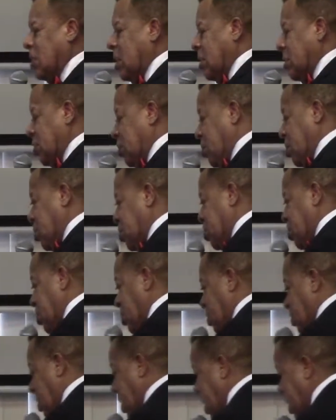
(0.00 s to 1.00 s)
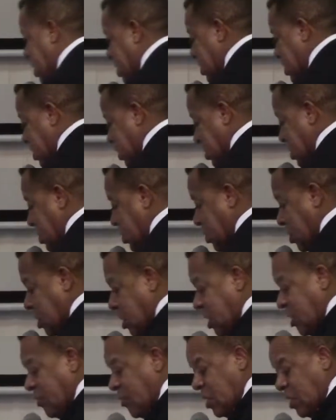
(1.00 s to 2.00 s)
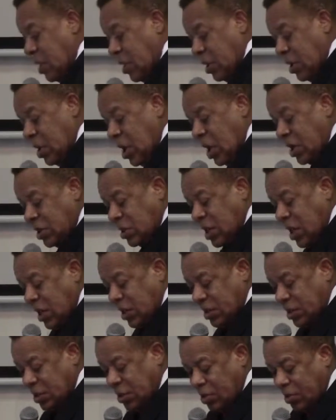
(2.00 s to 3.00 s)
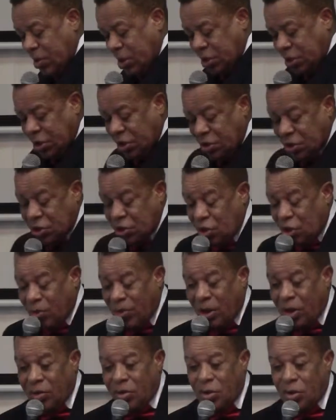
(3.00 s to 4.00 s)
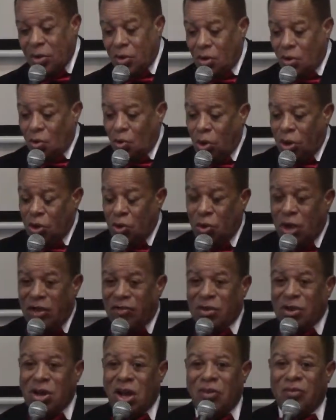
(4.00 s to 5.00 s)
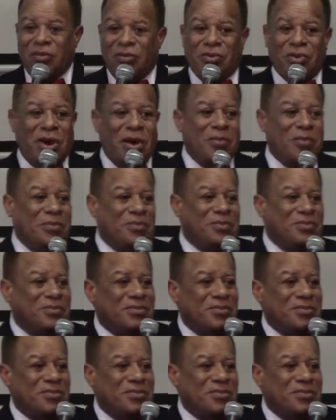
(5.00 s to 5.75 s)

God show us your grace. God's not so much concerned about where you have come from.